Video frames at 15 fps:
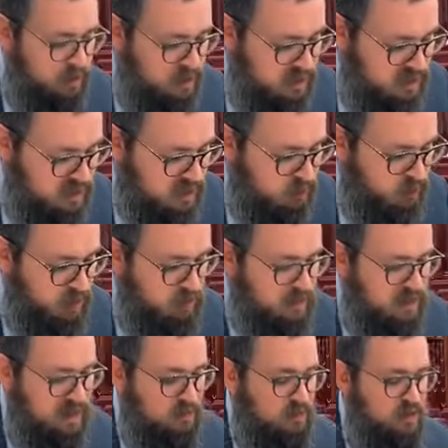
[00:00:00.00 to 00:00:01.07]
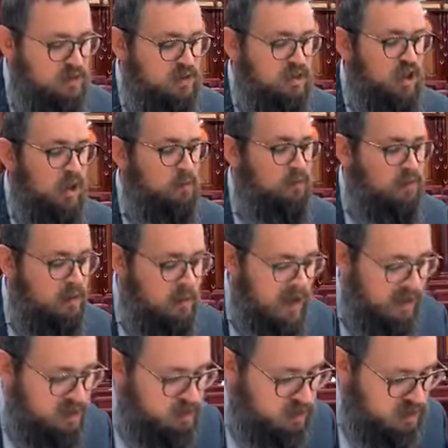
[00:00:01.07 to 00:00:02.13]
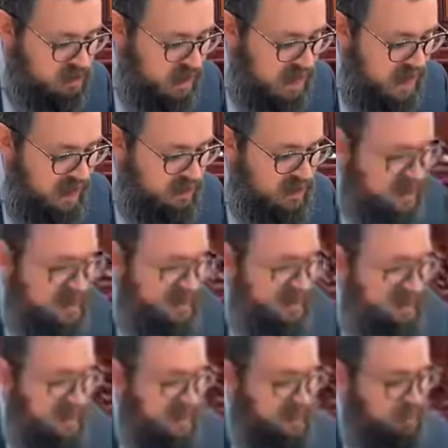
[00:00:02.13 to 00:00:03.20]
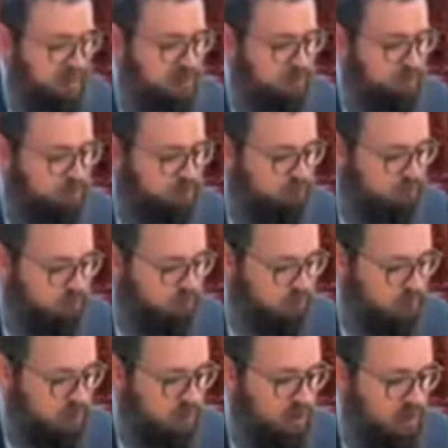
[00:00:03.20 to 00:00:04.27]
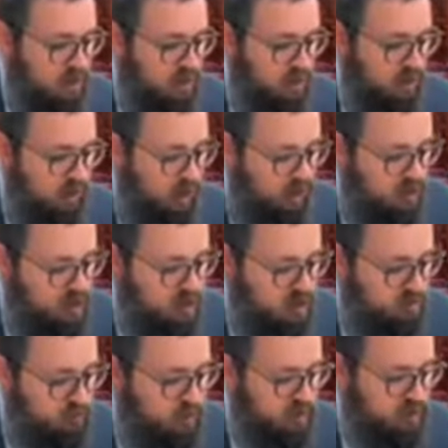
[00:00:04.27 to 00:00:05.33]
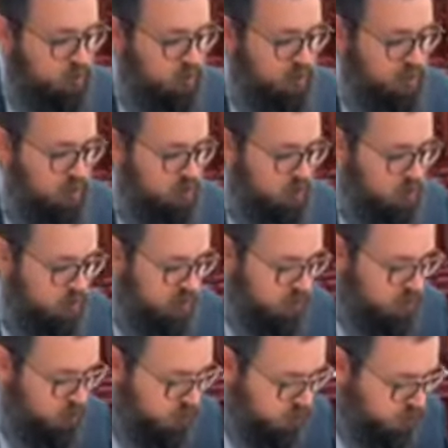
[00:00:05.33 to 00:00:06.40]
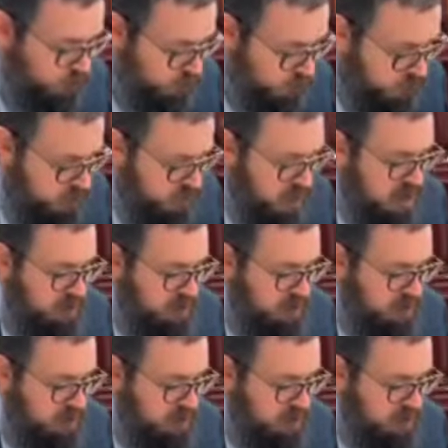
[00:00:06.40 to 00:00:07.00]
is then what it means that mitzvahs come from atzmus and they connect Eirin Seif with the worlds.